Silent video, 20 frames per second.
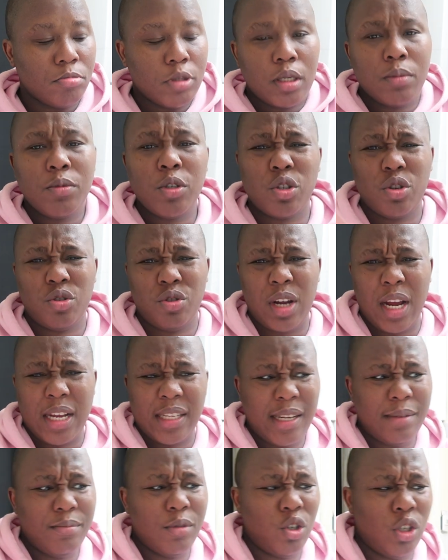me show you guys.
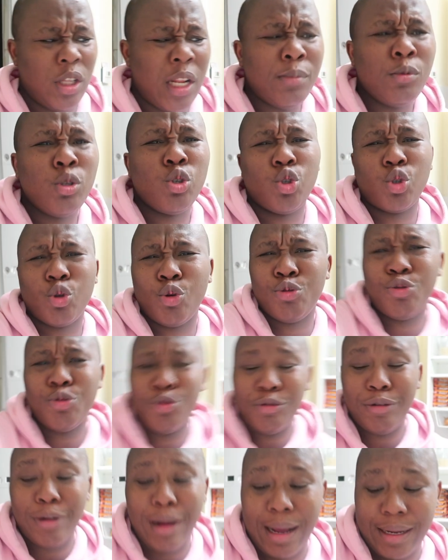Let me show
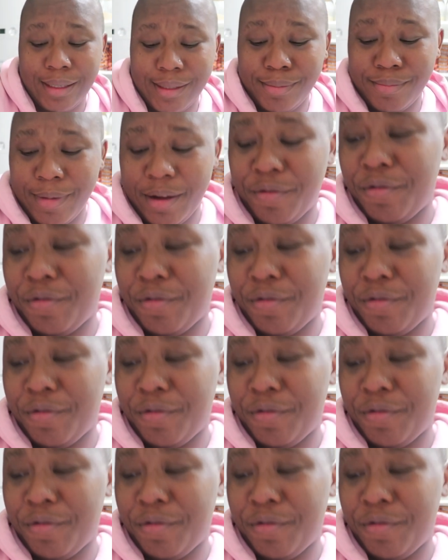you guys my